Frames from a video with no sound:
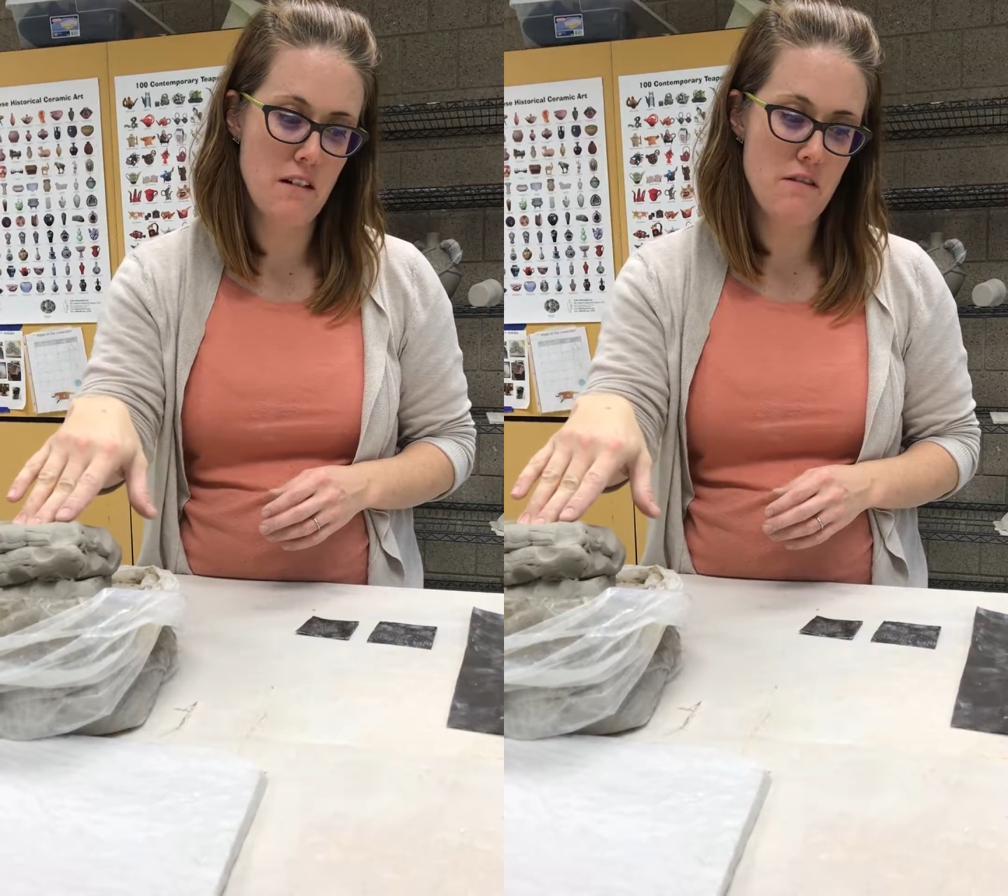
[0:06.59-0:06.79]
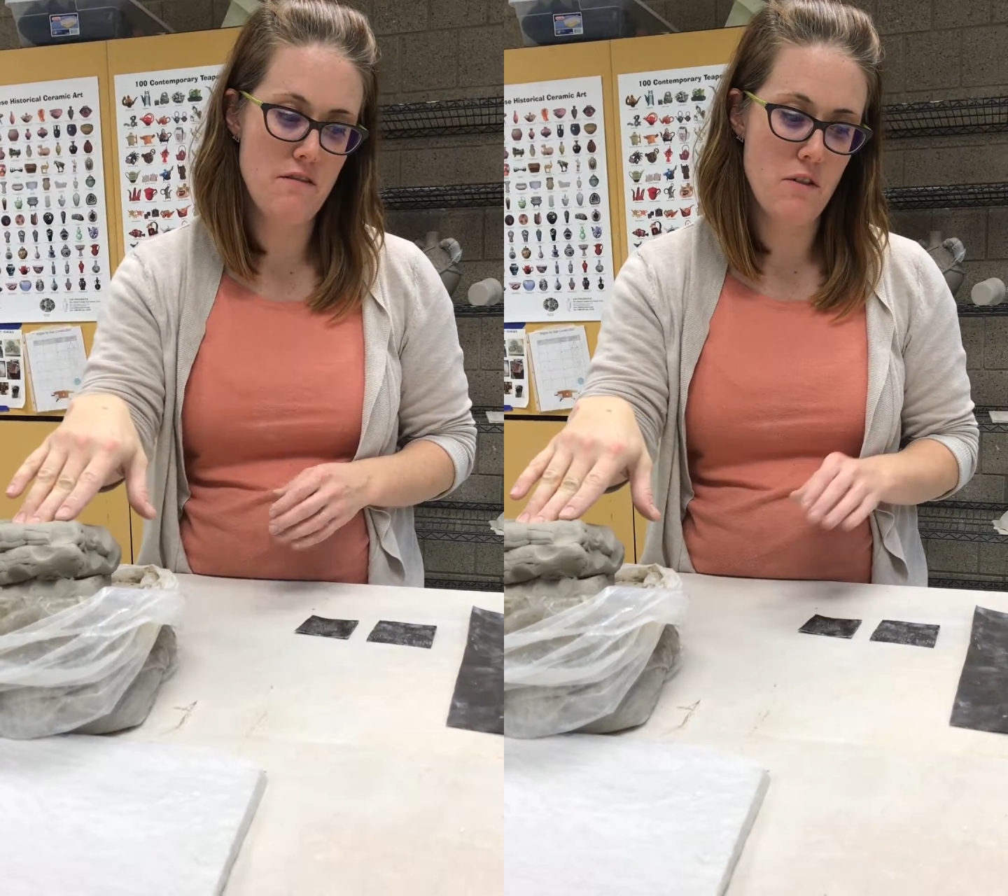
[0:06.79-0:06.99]

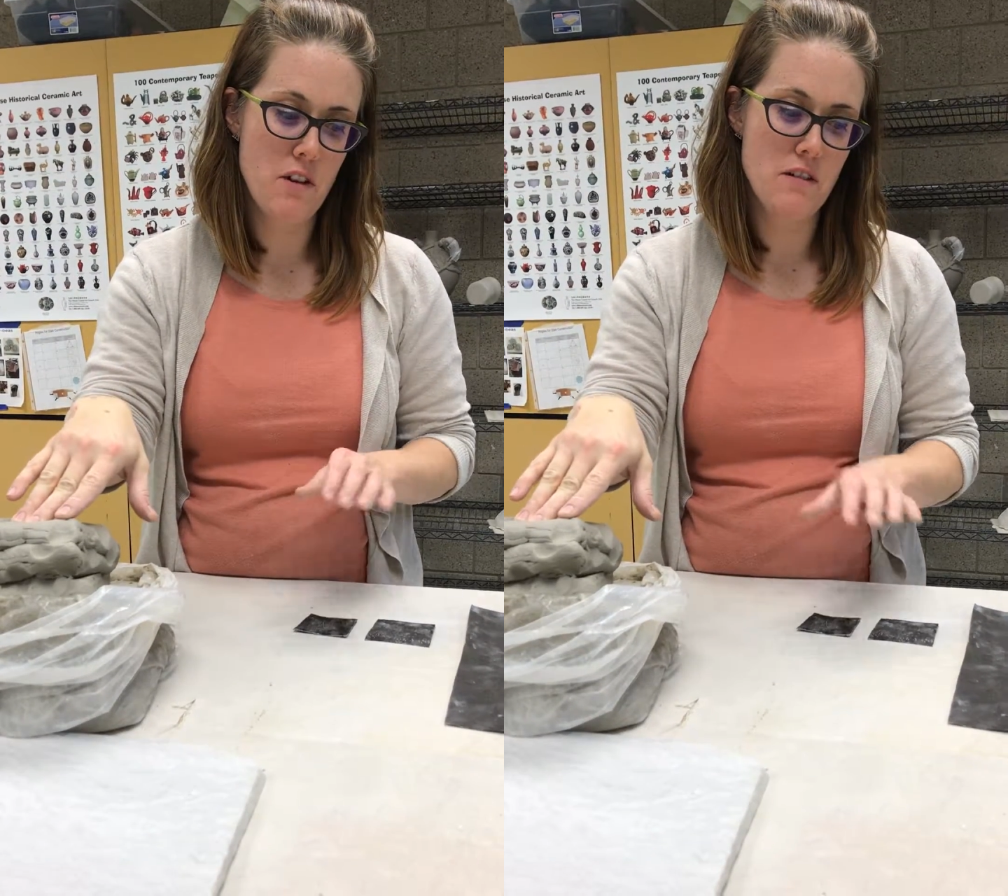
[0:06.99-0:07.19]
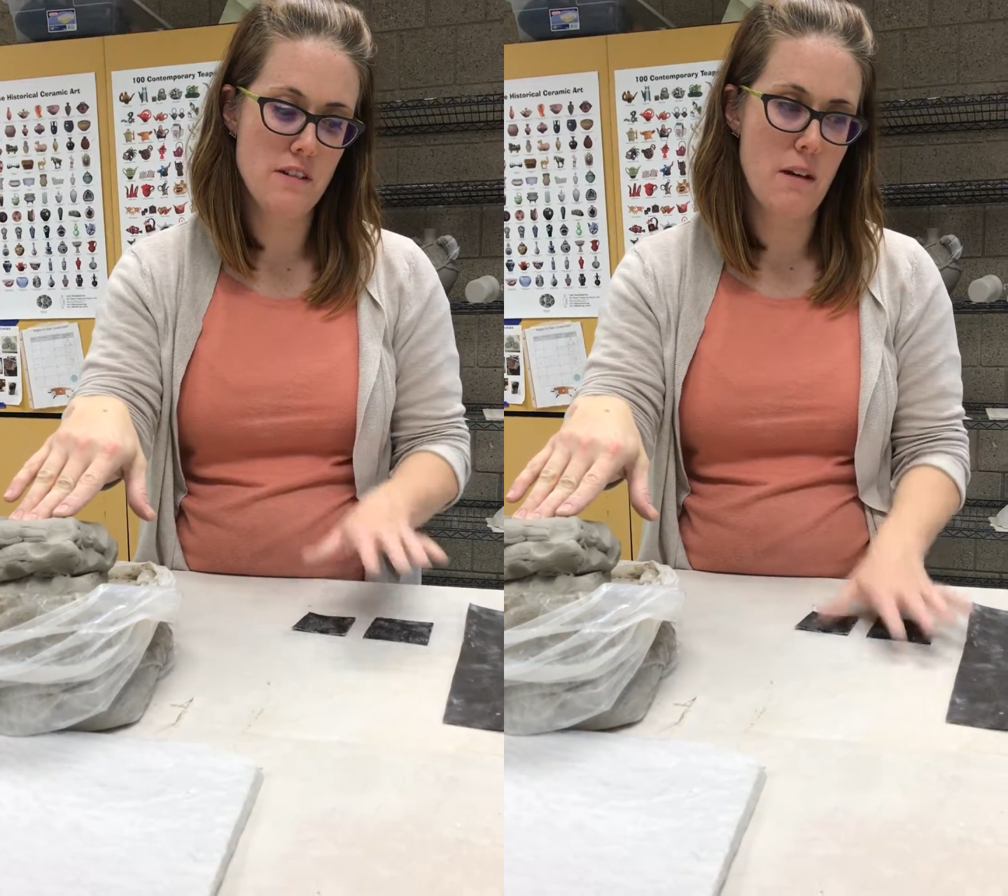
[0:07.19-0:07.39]
out
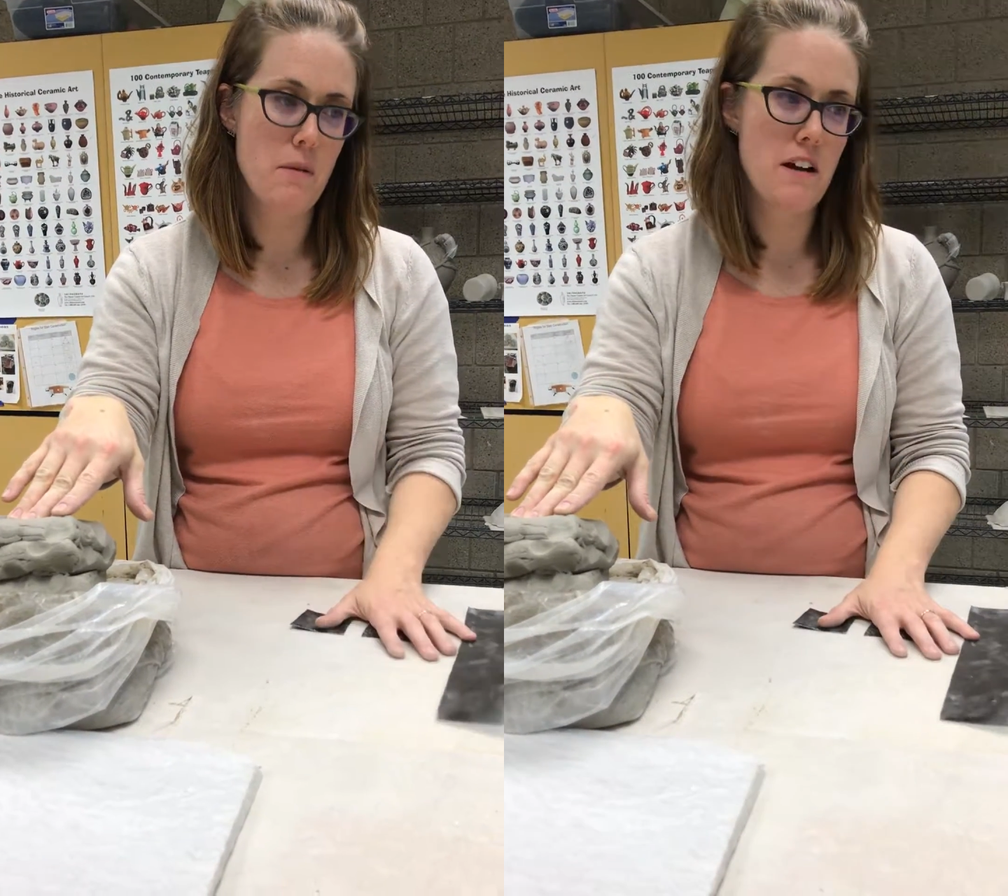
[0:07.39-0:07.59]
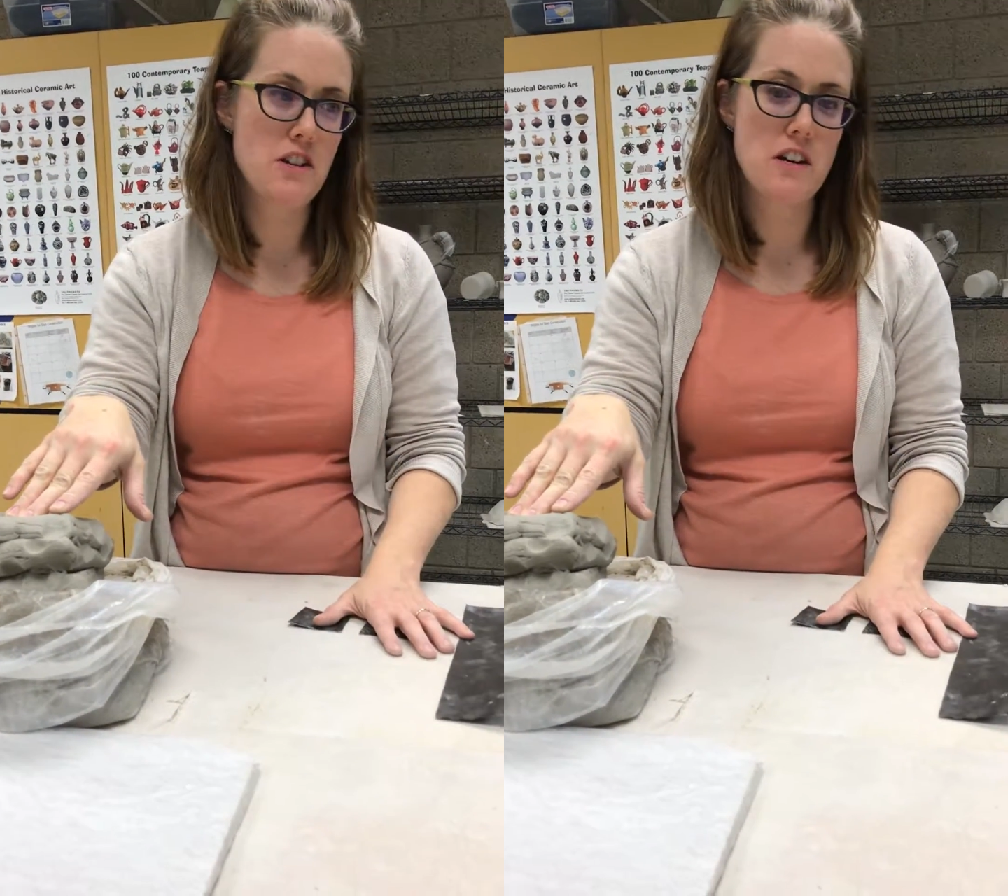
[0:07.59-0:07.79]
for your
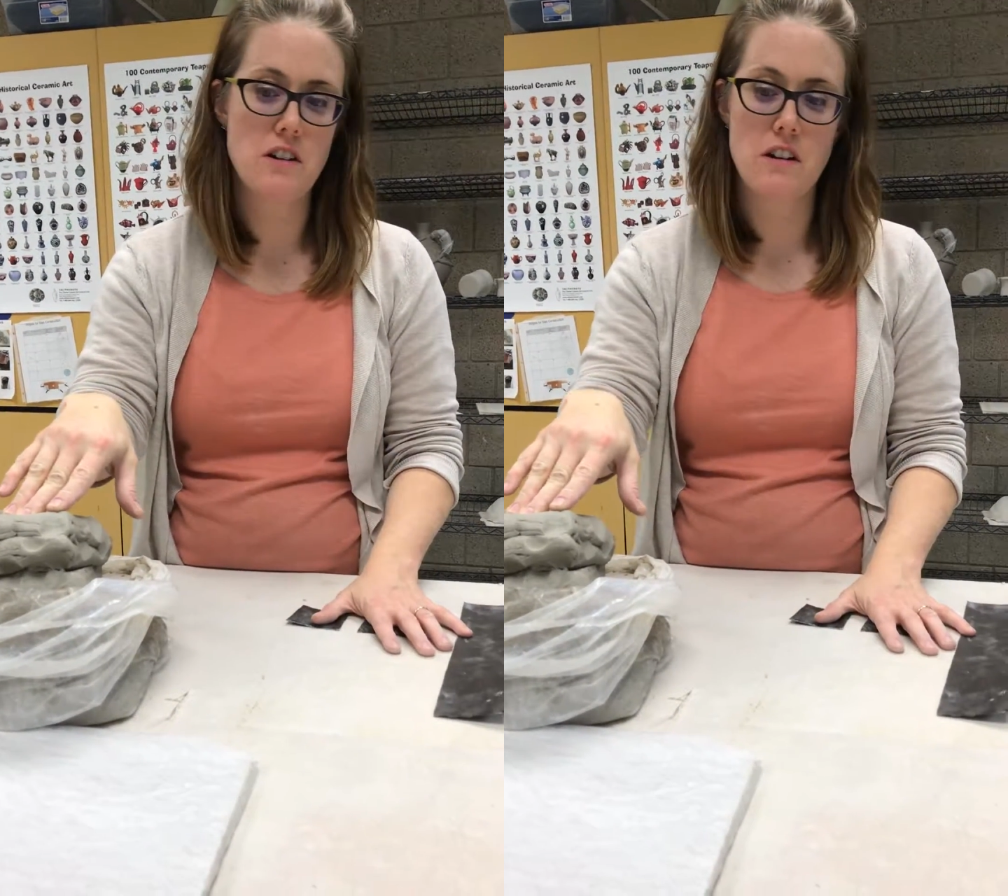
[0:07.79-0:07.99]
slab project,